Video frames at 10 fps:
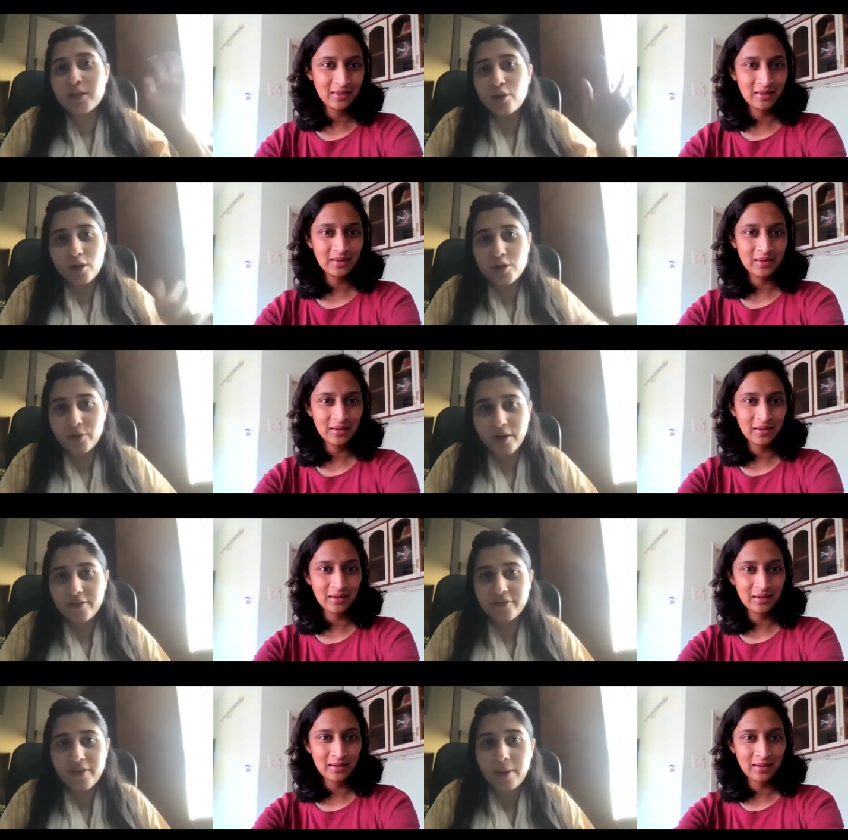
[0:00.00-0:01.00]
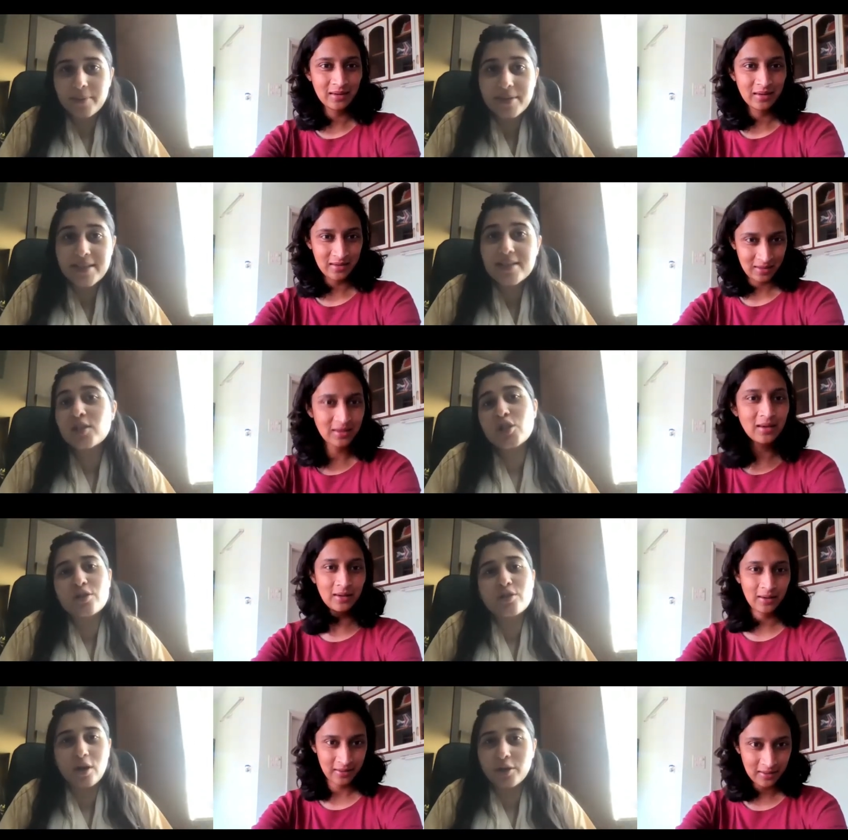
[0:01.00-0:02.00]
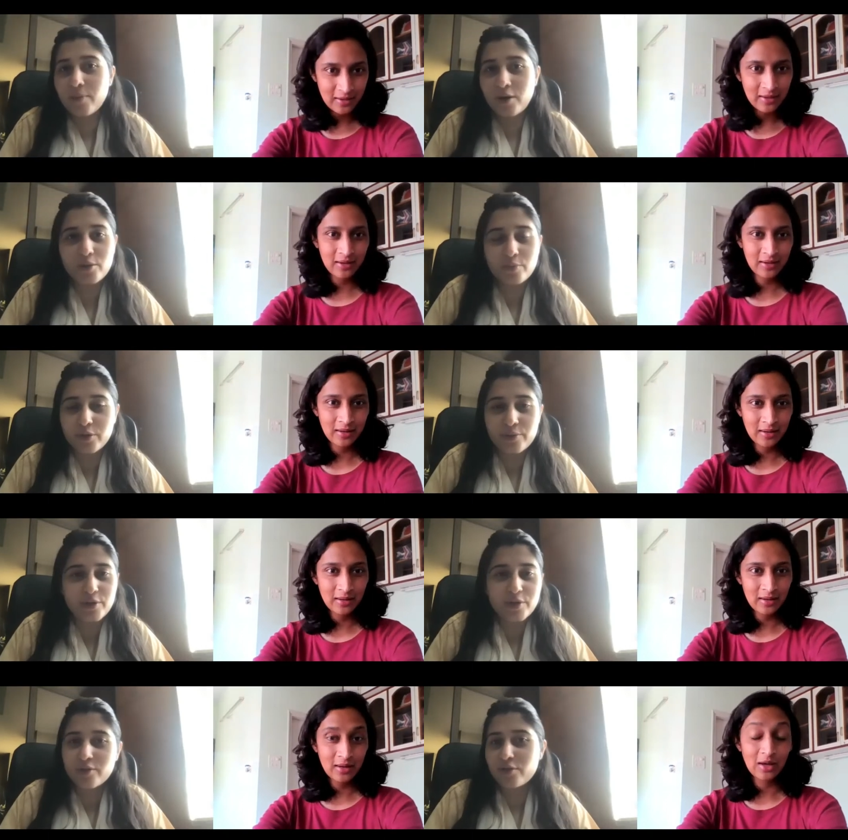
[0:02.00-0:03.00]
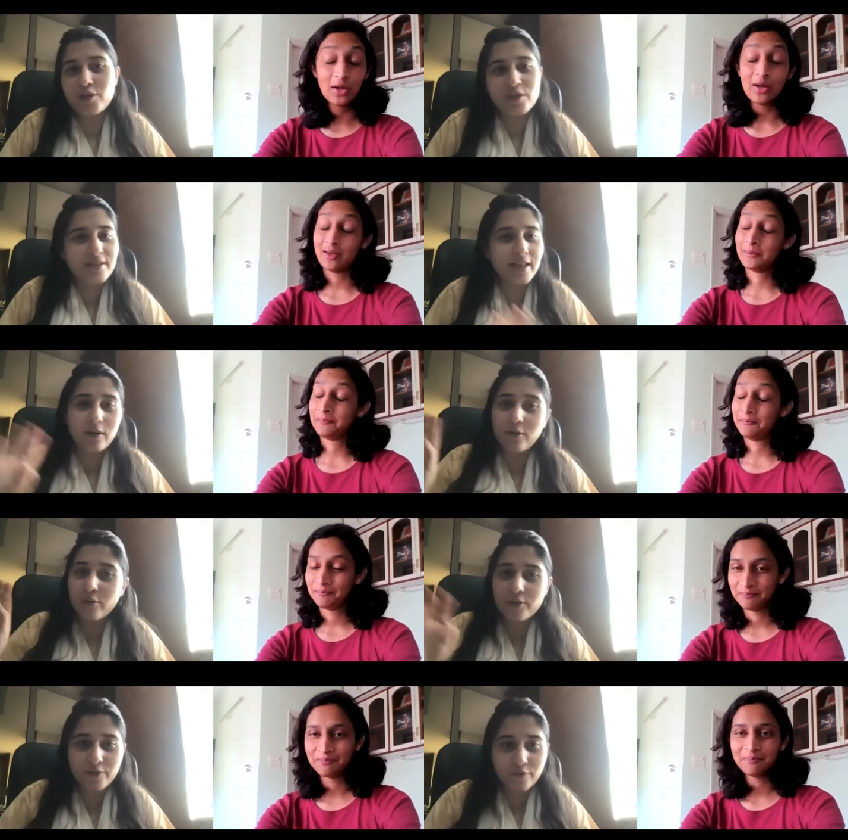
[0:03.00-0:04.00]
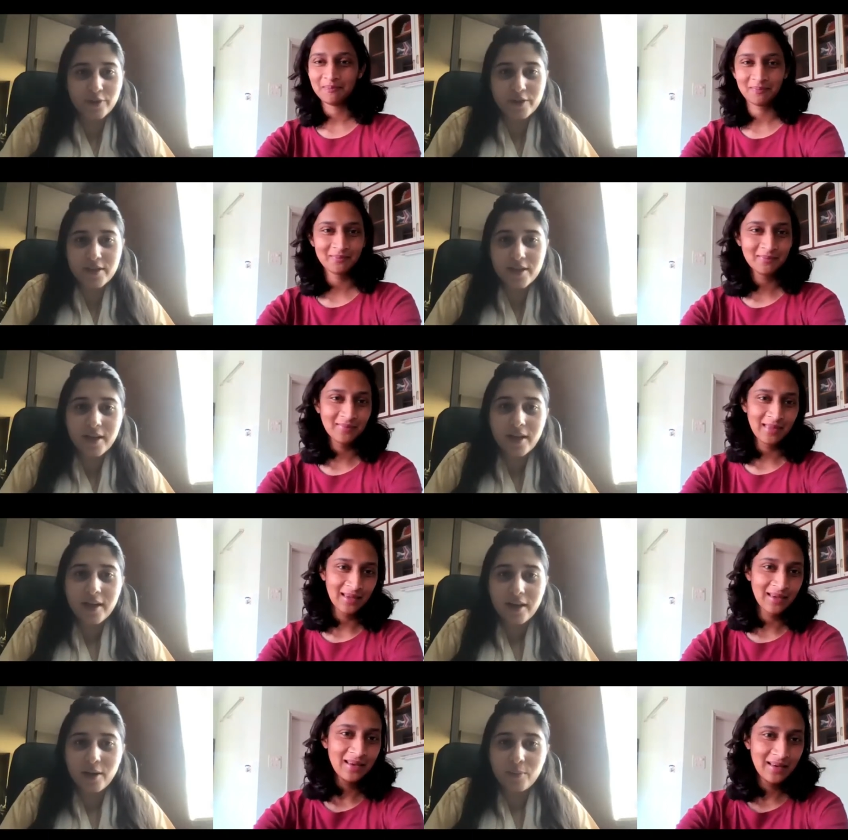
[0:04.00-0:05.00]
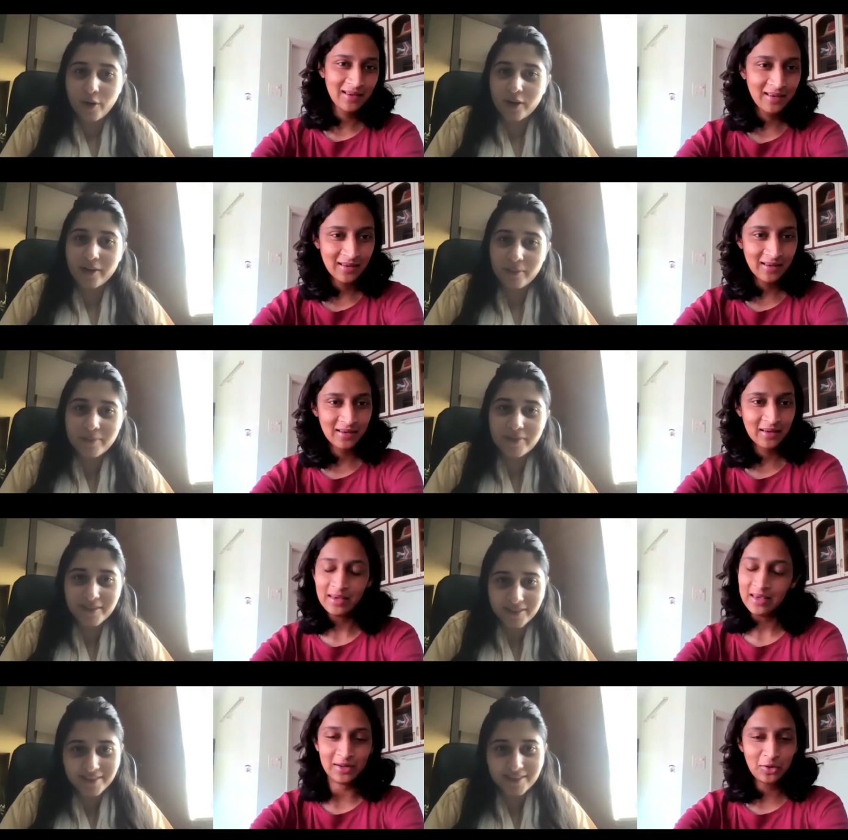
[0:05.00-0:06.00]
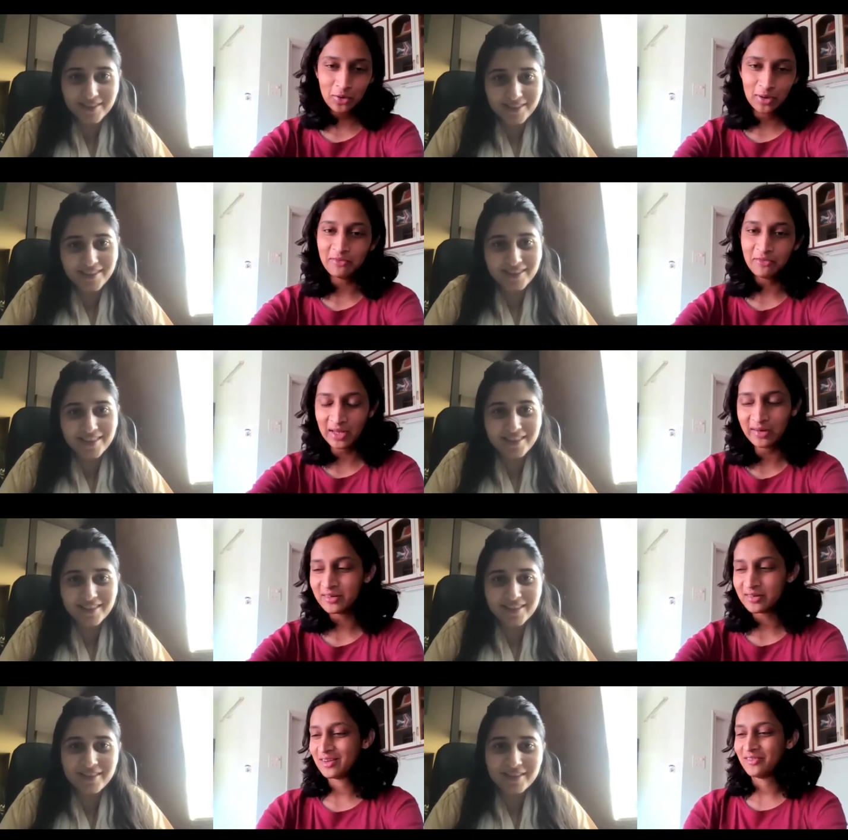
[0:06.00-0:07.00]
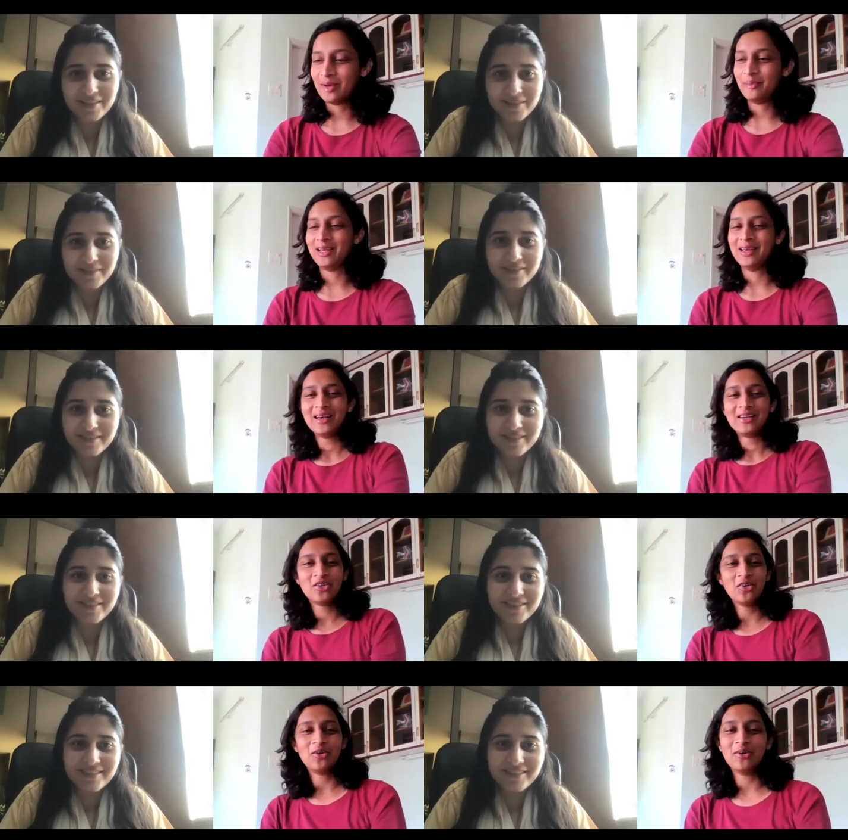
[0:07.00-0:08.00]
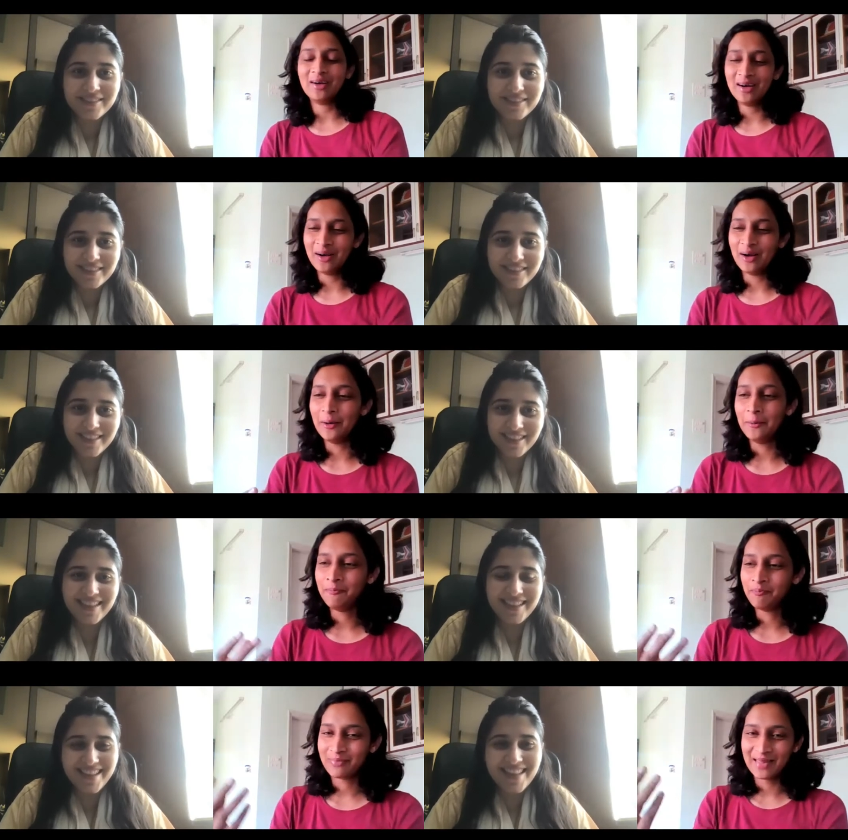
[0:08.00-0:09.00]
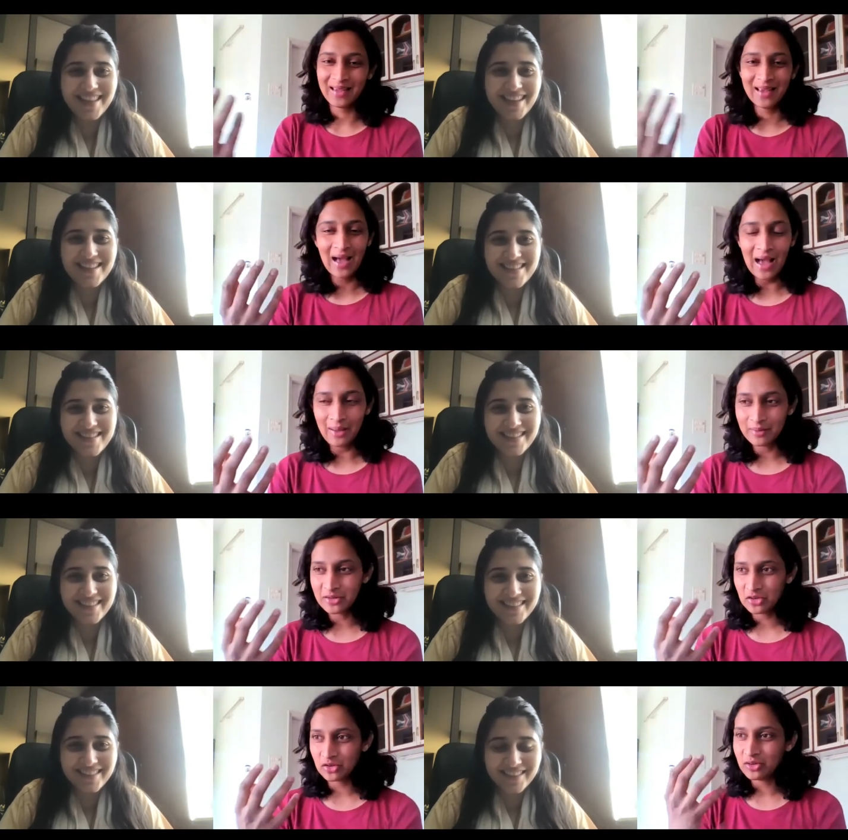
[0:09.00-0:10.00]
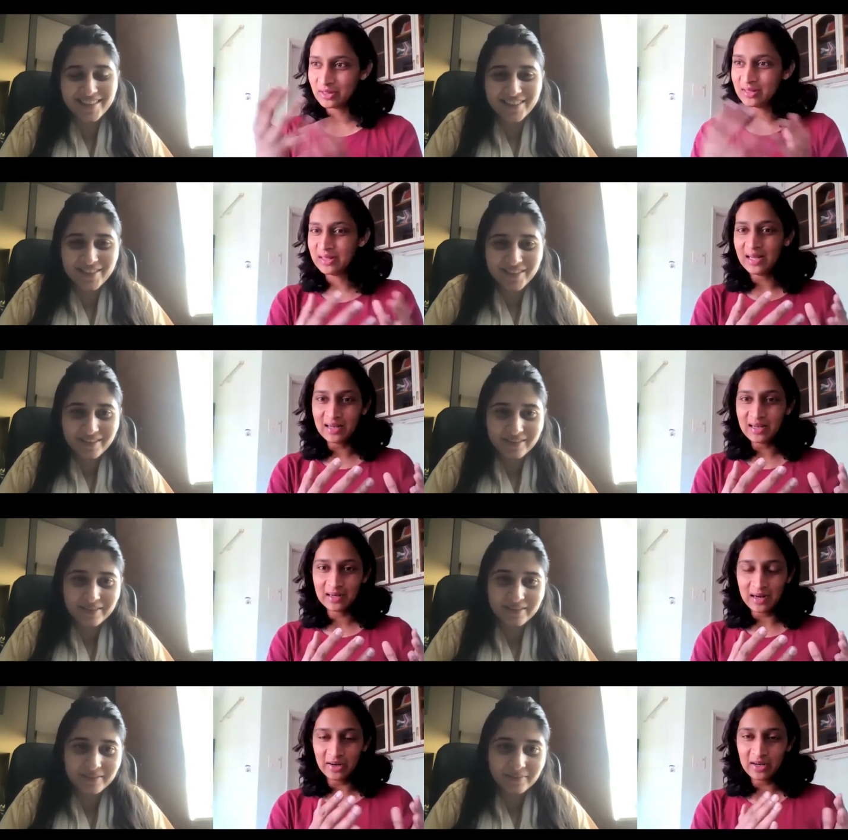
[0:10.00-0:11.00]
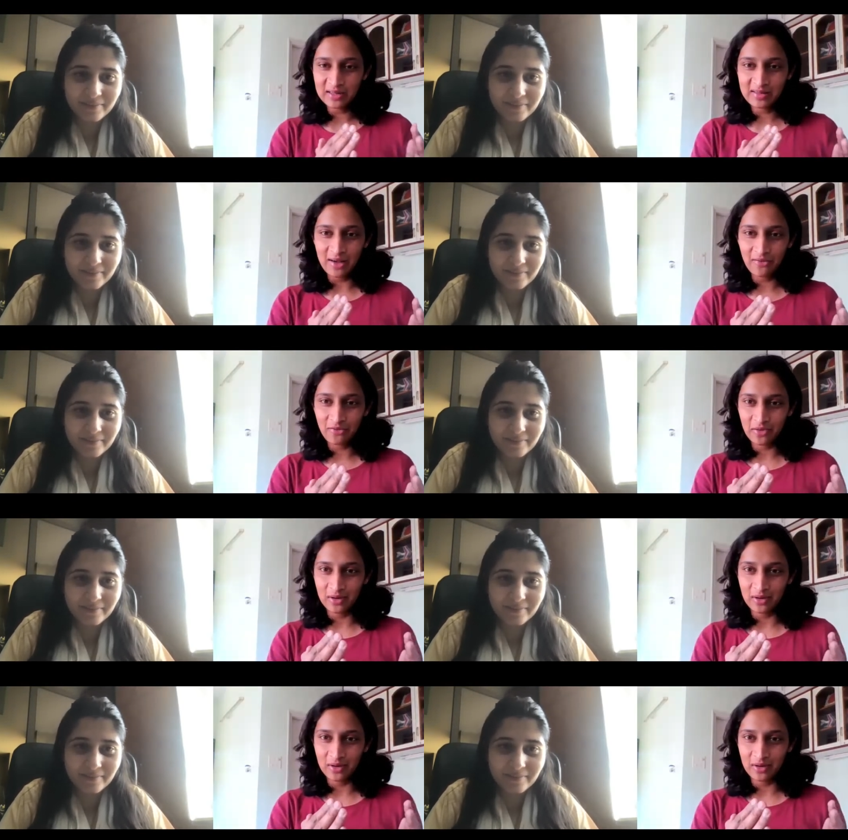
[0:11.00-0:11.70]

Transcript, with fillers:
Speaker 1: not join the family business, and she's a documentary producer. So she's like a whole different uh, ball game.
Speaker 2: Yeah, totally. Very interesting family. So um, so then kind of let's have